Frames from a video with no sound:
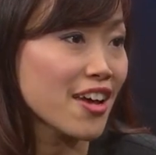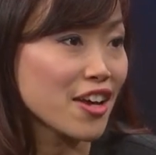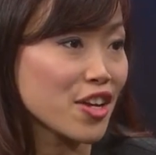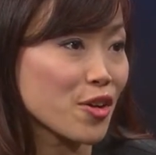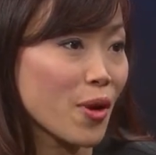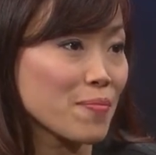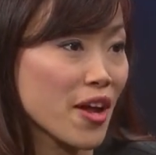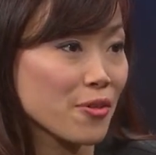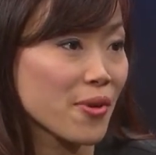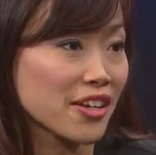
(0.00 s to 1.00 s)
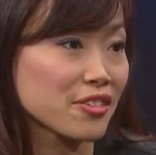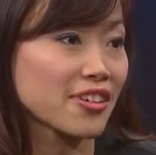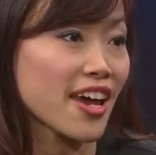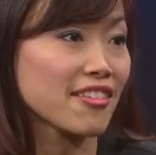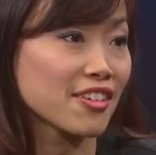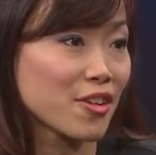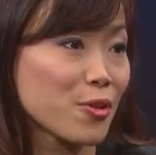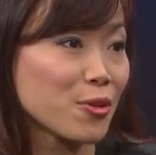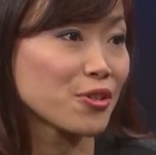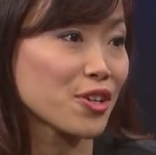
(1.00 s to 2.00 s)
Uh -huh. You know, what better way to get the
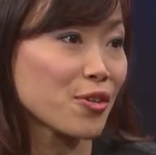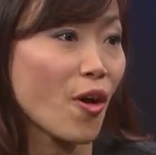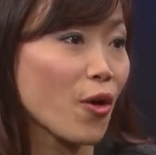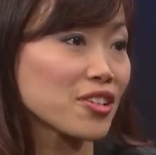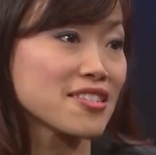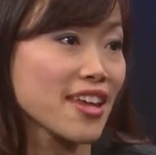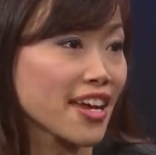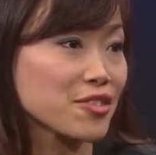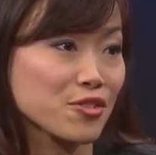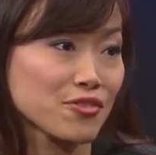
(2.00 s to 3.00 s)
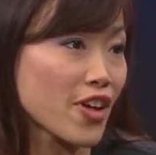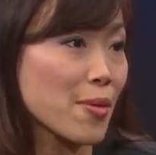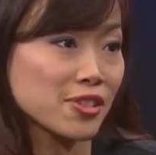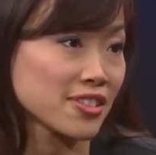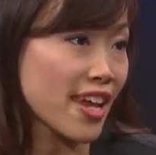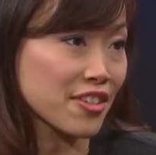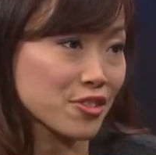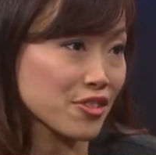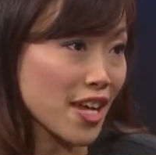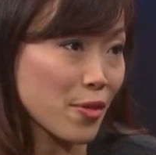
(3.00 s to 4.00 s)
whole, you know, all these dancers, fabulous
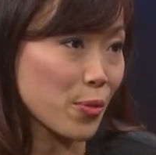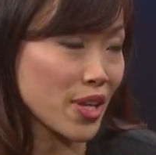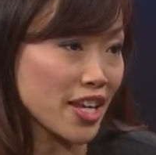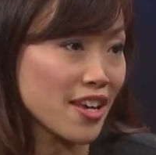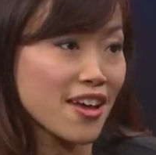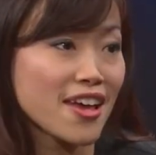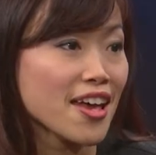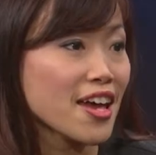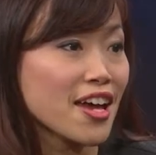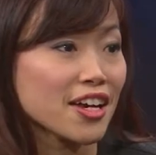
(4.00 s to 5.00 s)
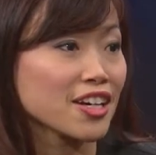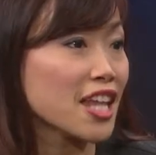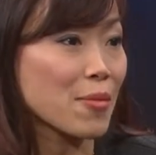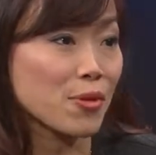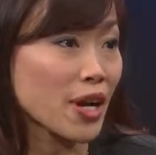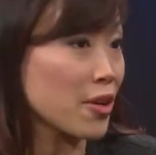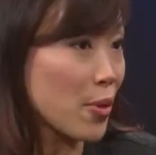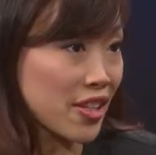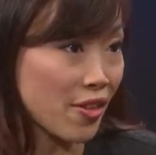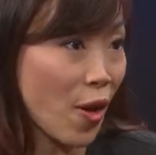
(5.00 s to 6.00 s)
dancers that we collaborate
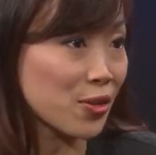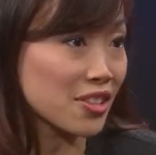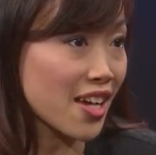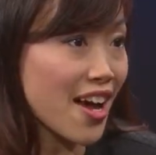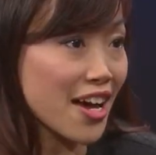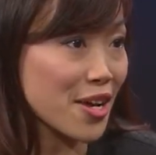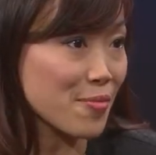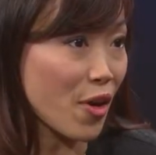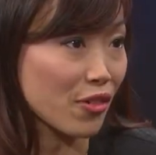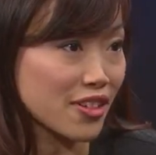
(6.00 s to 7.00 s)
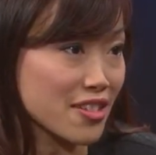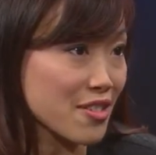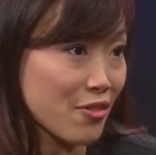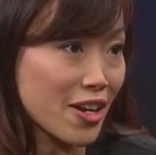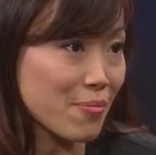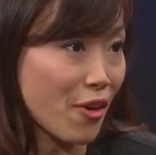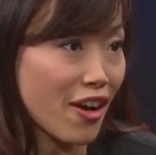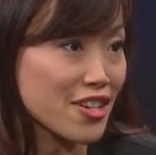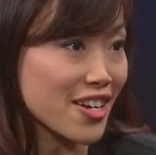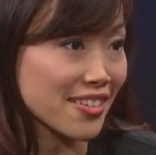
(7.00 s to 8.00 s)
with all the time on this great
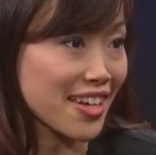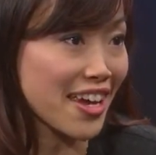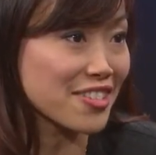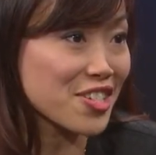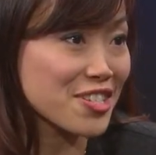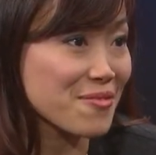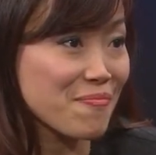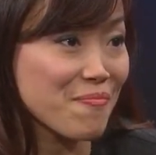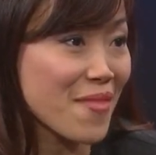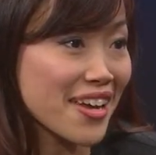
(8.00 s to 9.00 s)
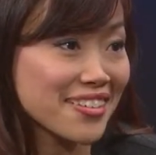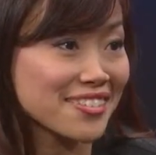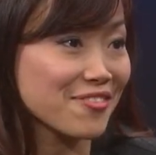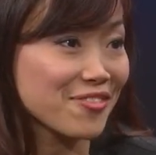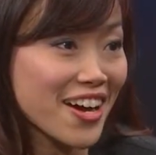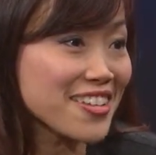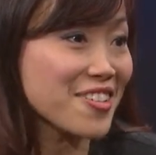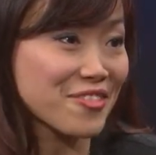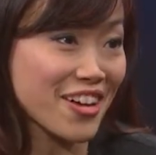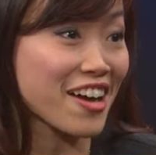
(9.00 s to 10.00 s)
project and just make fun
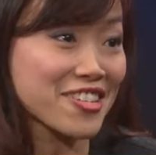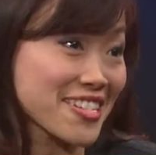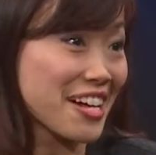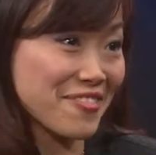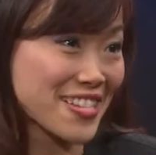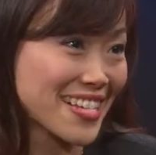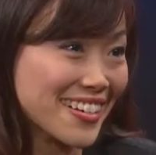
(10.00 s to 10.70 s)
of ourselves.